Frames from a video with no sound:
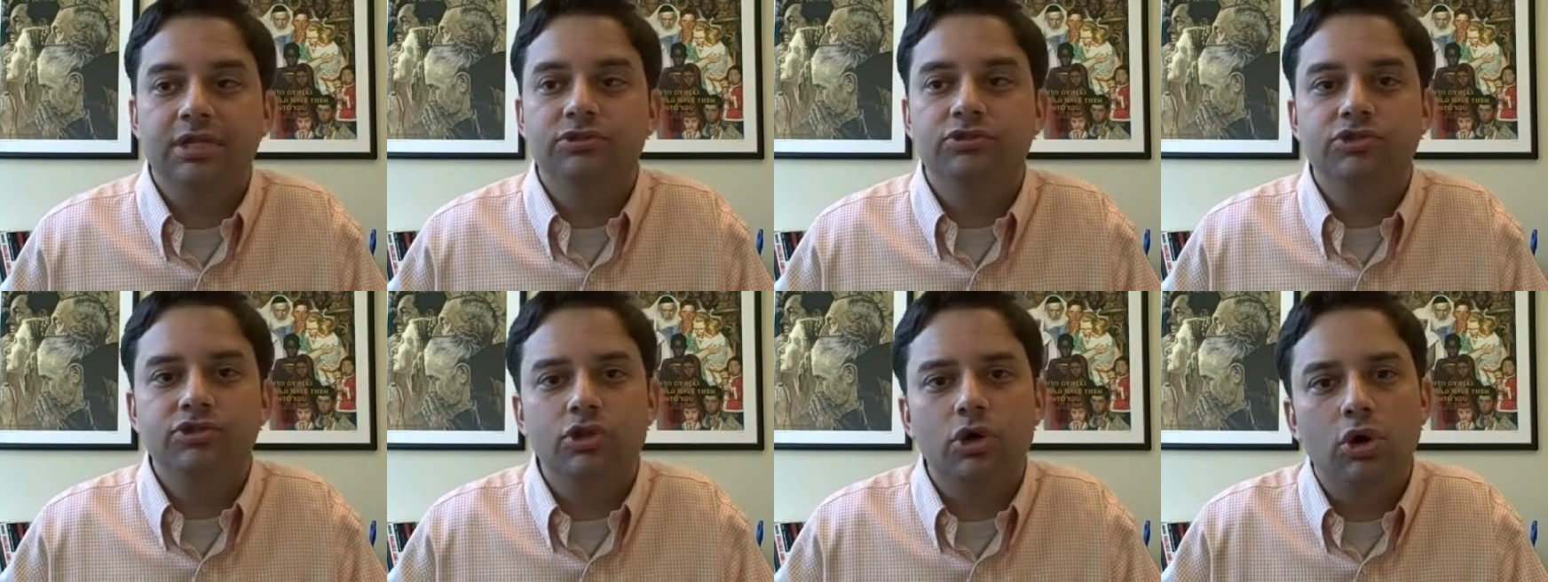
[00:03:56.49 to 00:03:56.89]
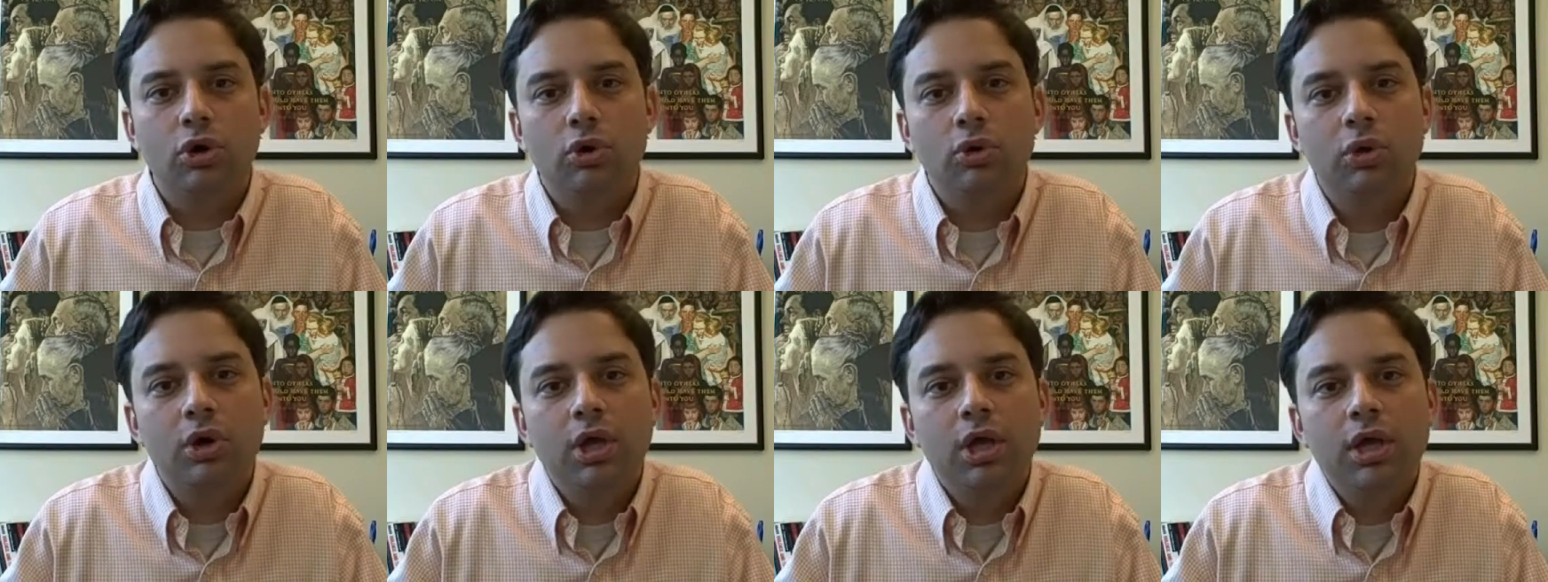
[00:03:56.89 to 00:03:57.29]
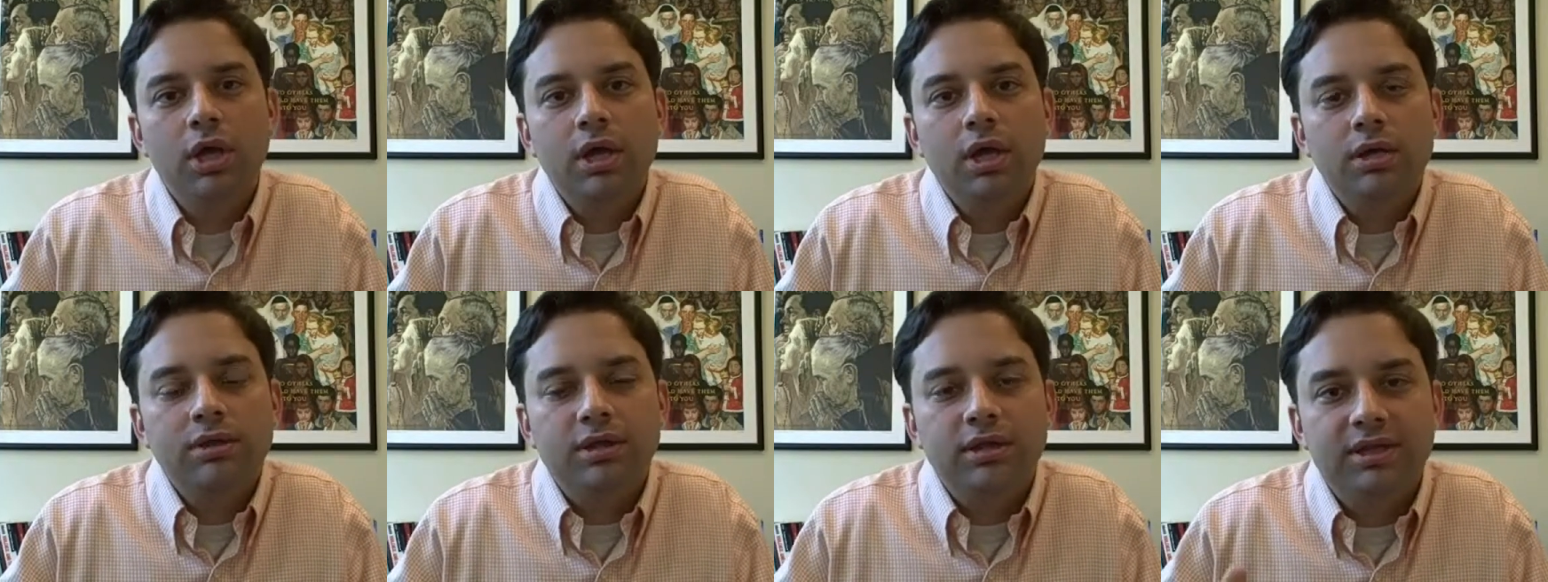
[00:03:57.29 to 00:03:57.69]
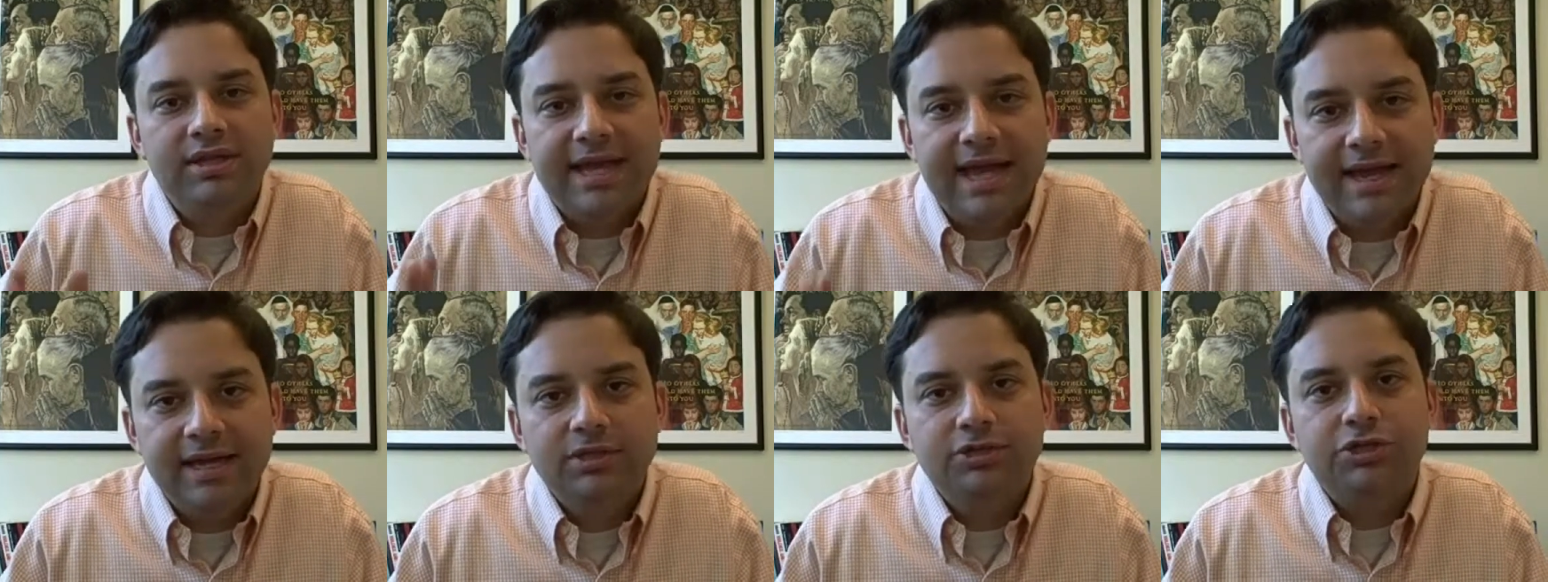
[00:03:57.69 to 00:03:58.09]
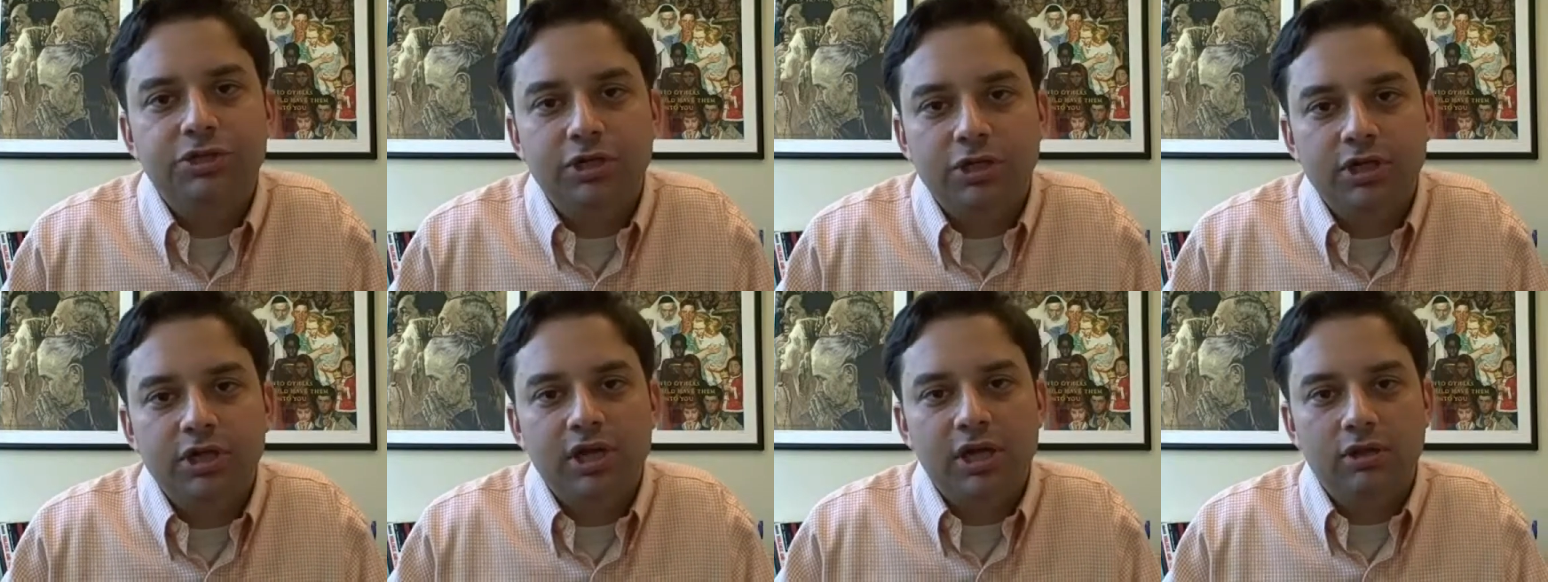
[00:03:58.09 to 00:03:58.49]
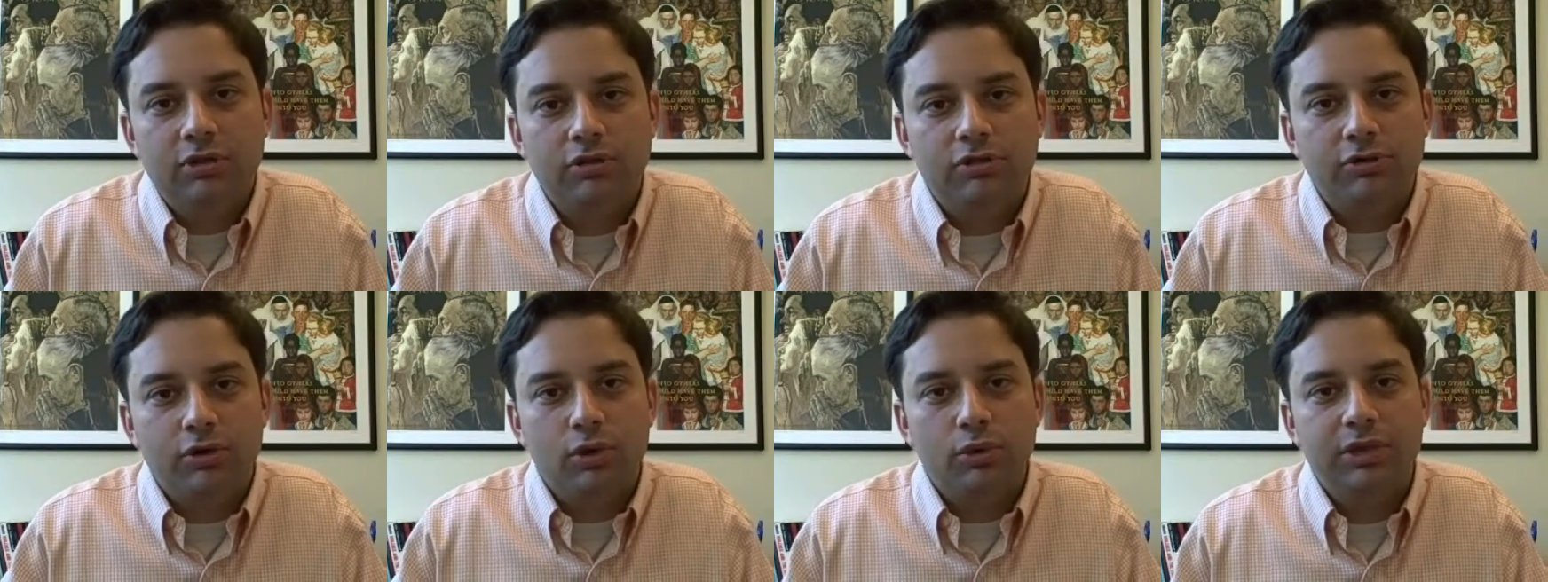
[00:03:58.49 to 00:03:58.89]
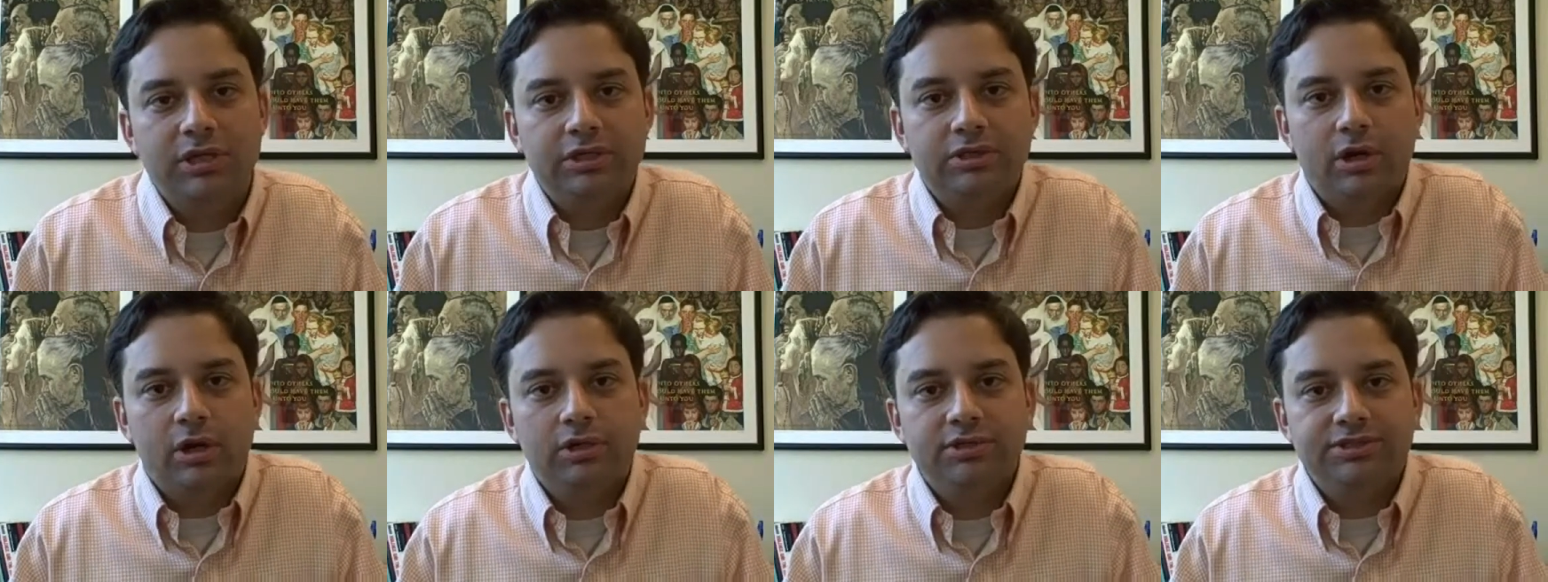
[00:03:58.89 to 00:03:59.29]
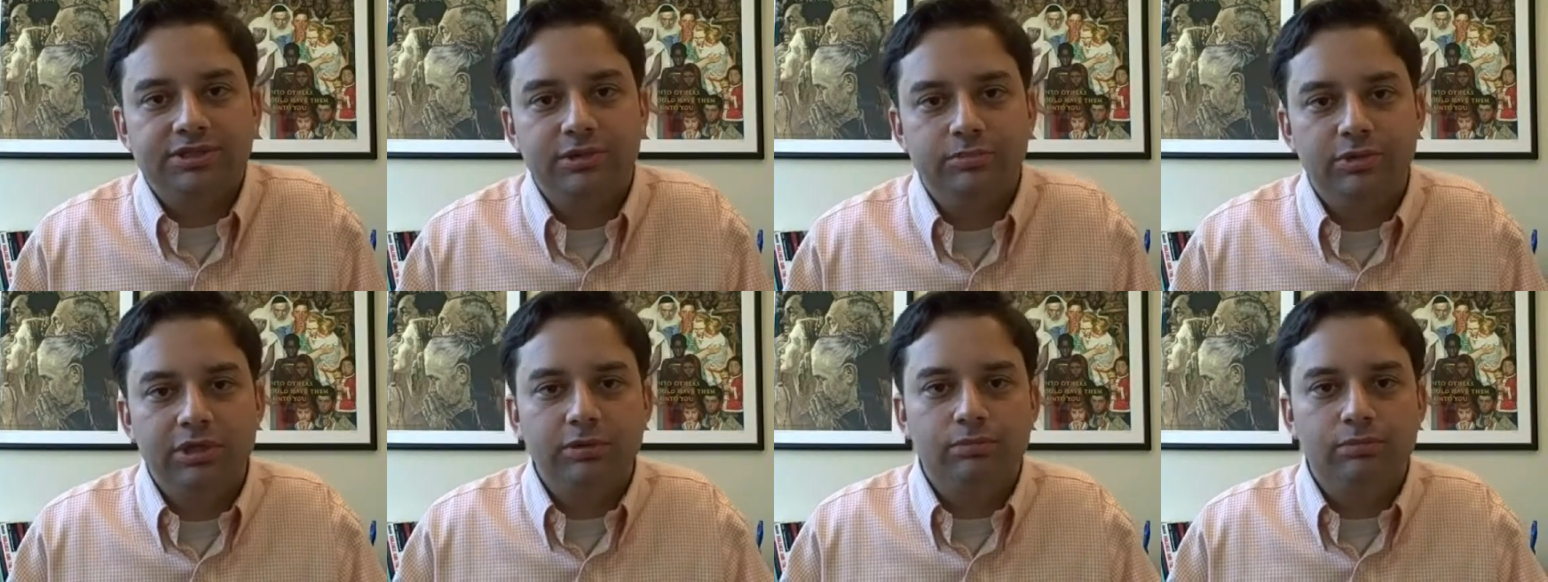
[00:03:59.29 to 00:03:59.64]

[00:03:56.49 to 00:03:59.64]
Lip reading: And so the danger in throwing darts at